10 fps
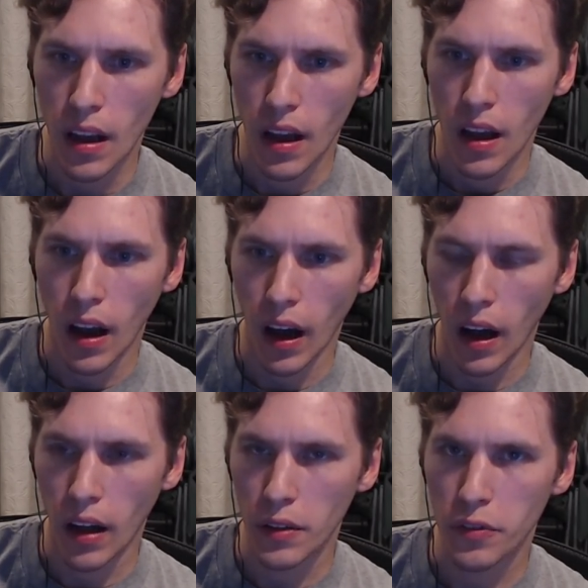
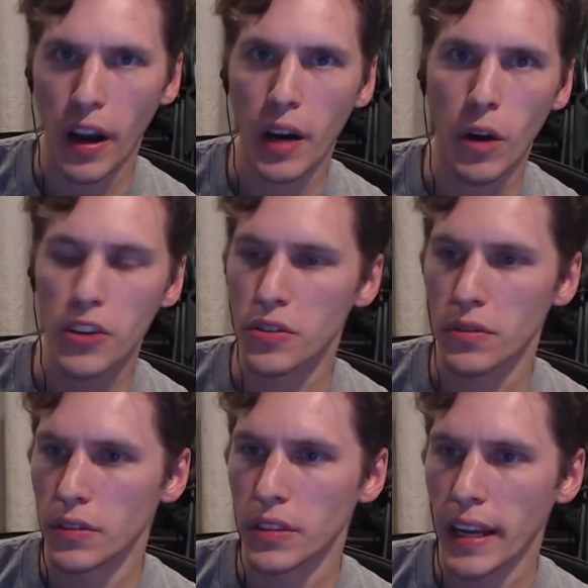Uh, the Firewatch
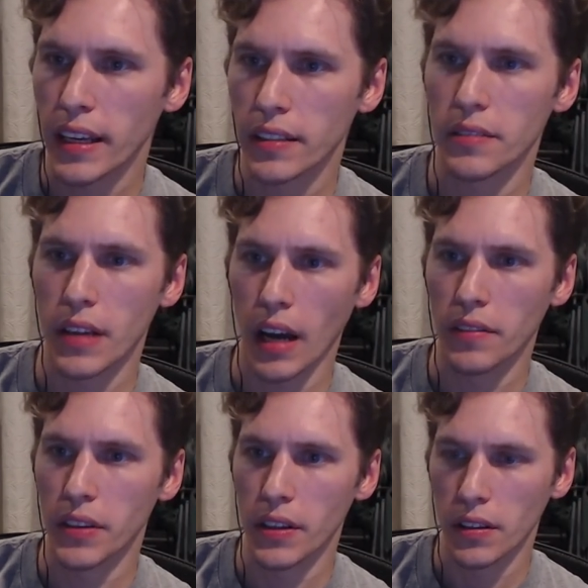naked guy
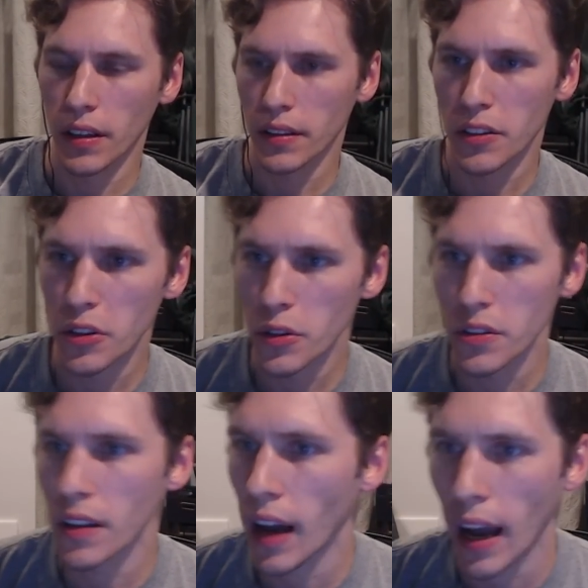video, like the nude.
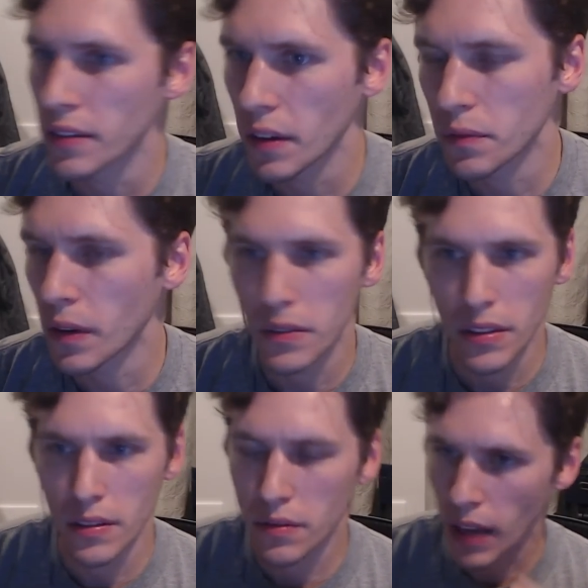The, I, the,
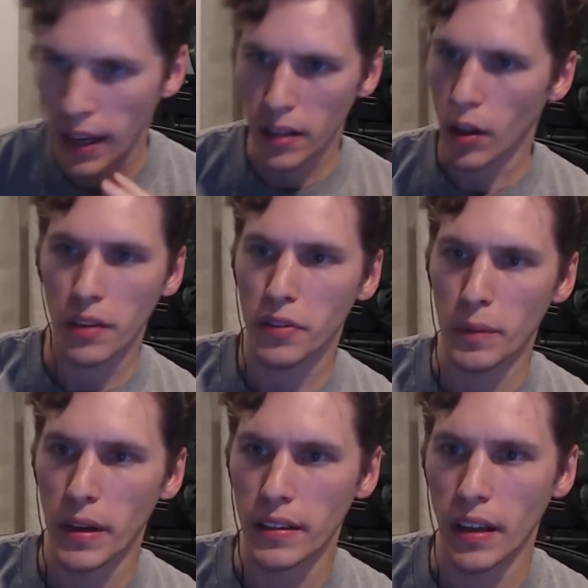I had a lot of fun
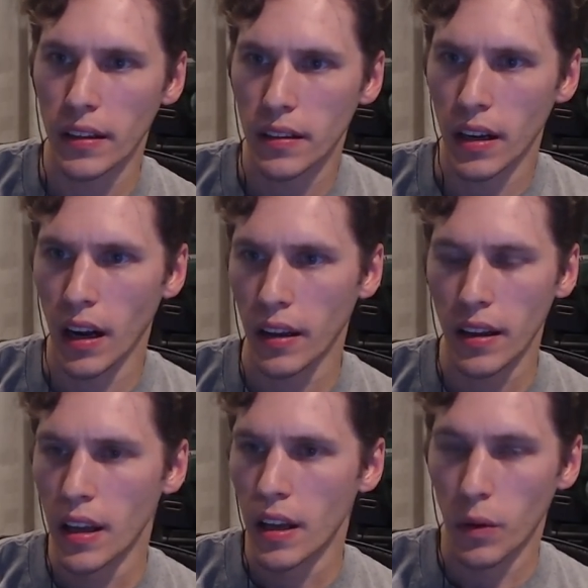making that, and I
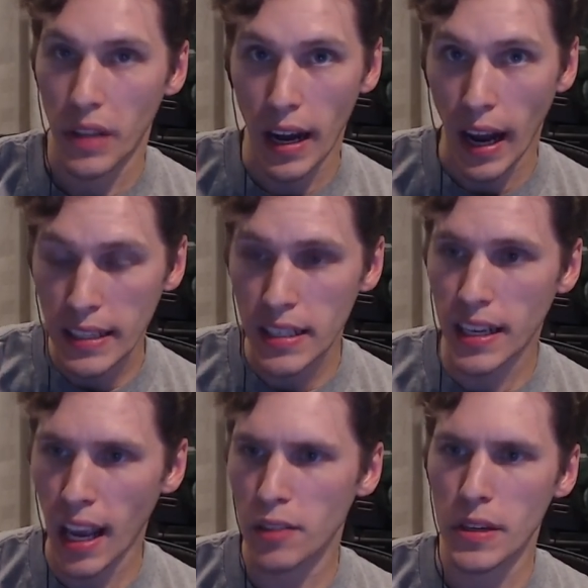when that idea
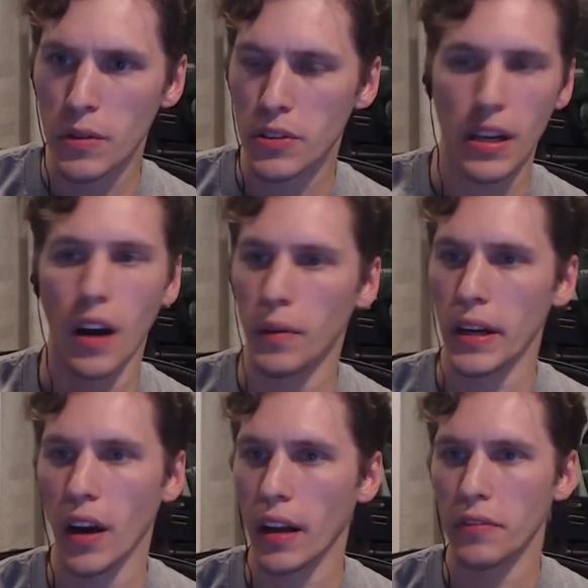came to me, it was like, oh my
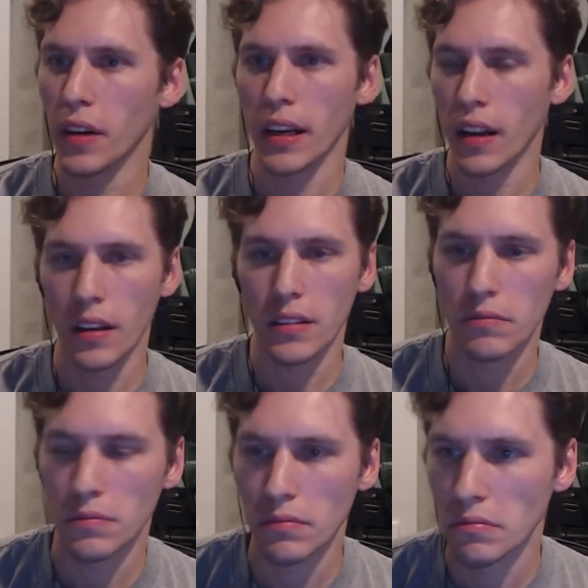god, I fucking,
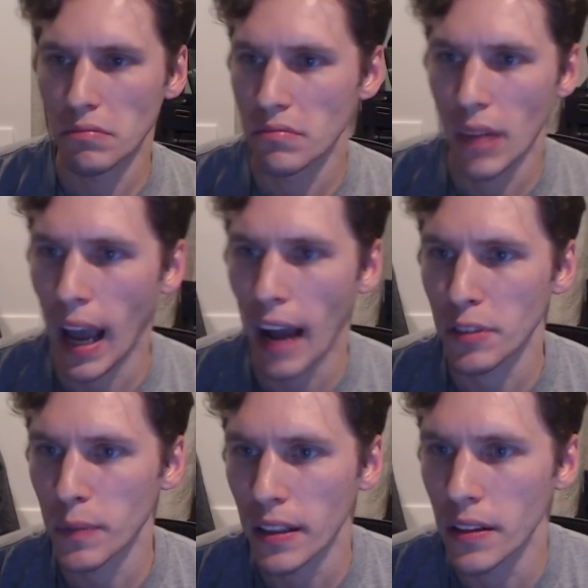I have to
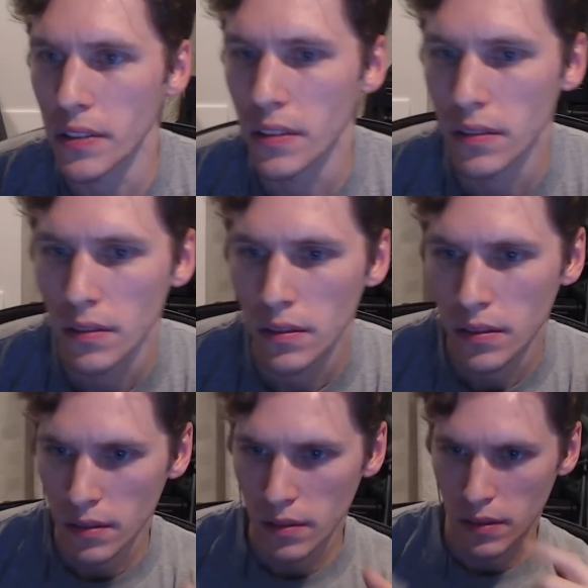make this.
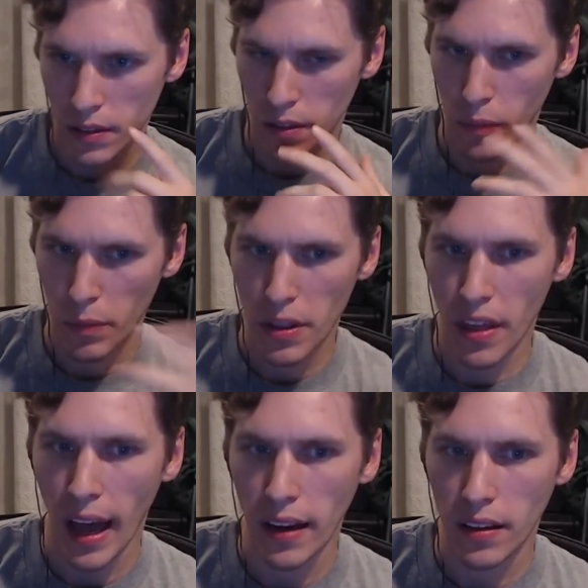So maybe
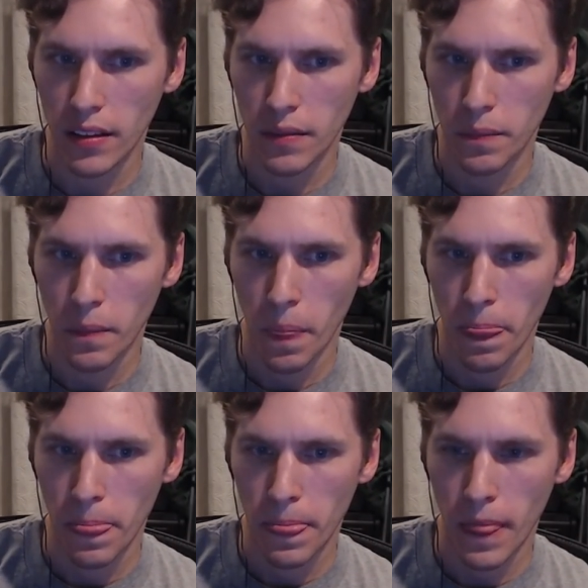that,
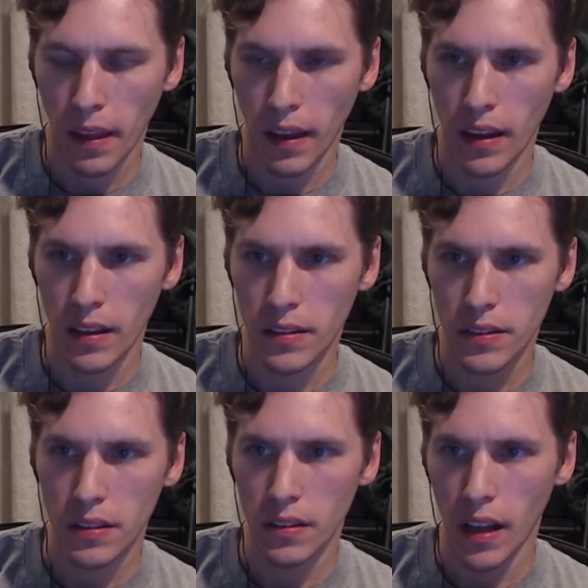and
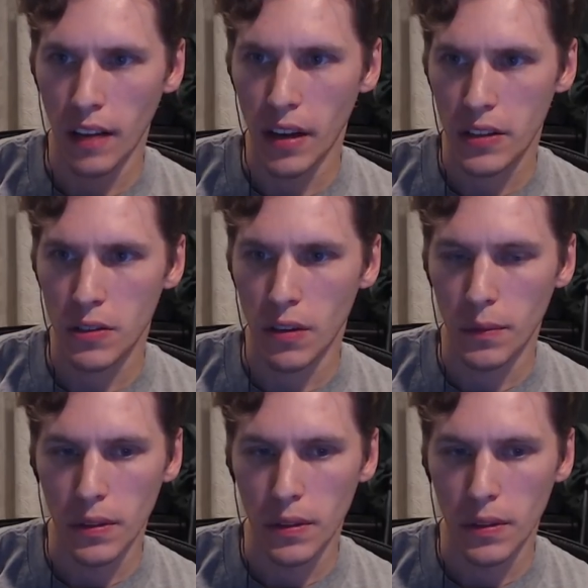the live action Rumble.